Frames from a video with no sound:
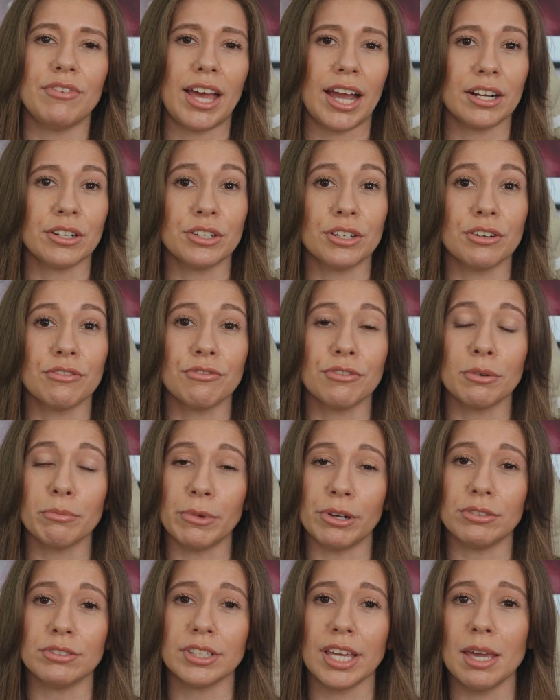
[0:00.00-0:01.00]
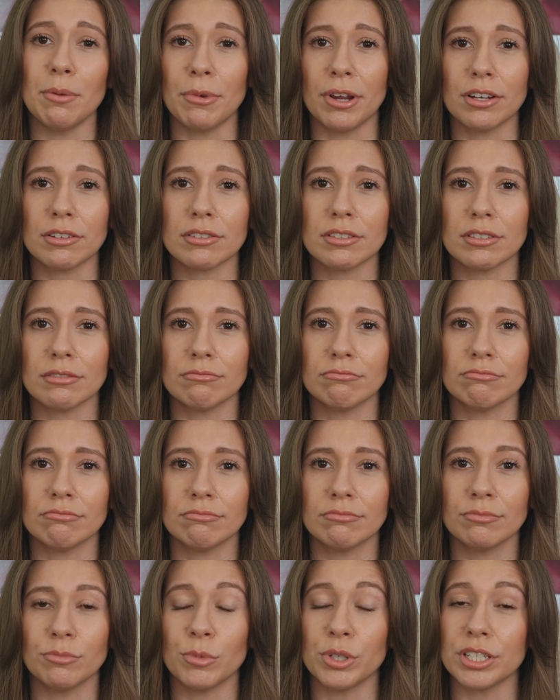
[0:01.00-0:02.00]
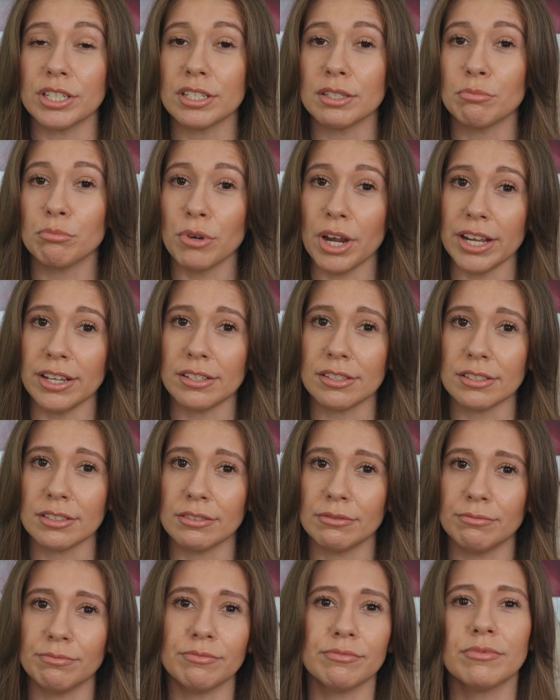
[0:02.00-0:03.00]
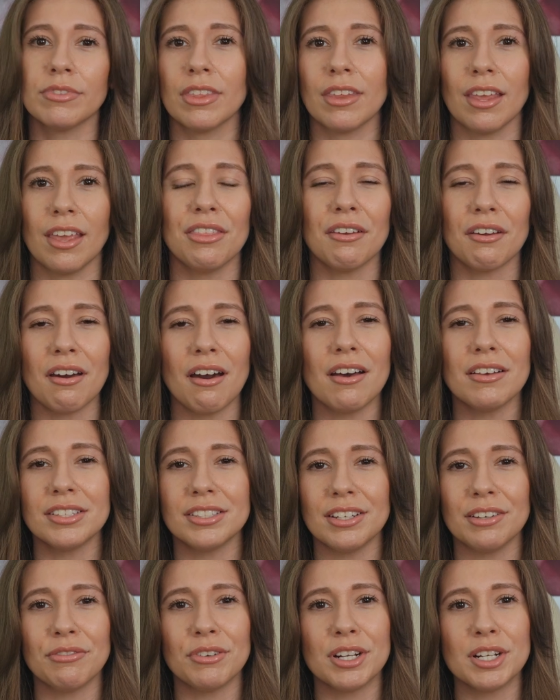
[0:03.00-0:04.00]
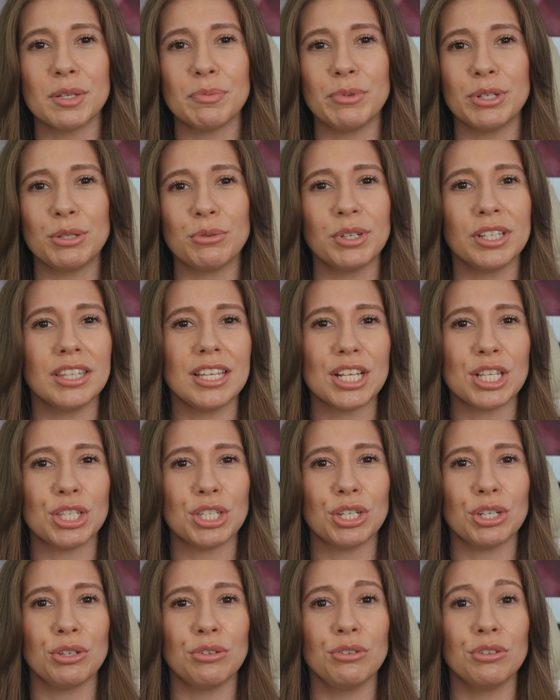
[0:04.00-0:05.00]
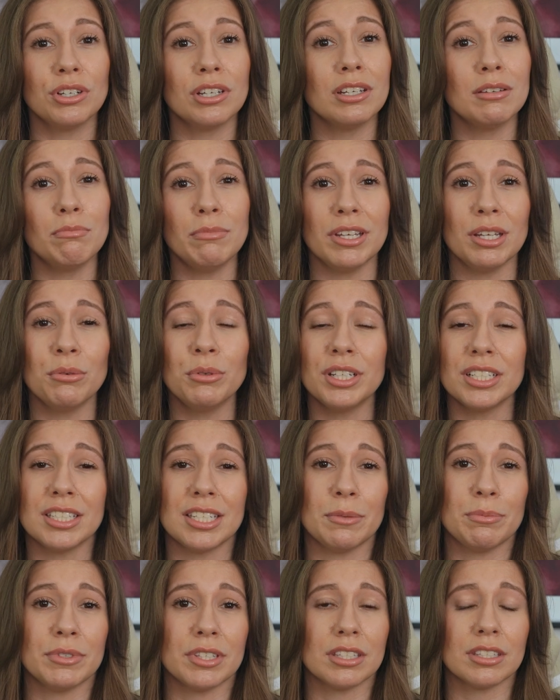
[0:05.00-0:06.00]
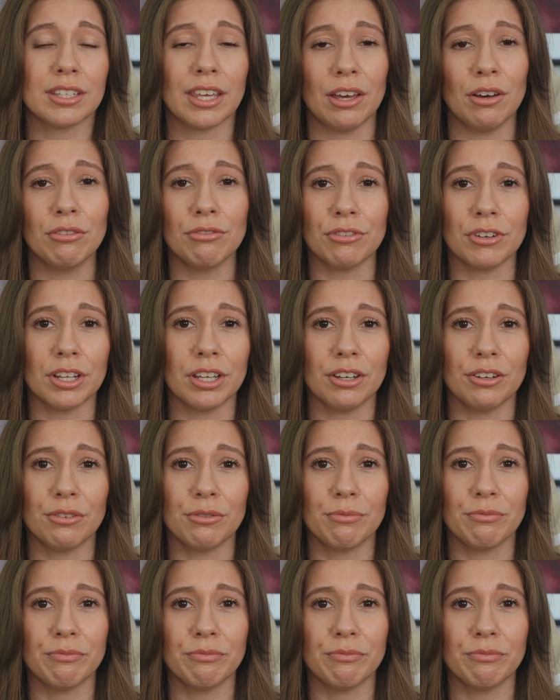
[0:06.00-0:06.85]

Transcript: factor for most gamers, which is price. The cost difference between these two could be what tips the scale for you.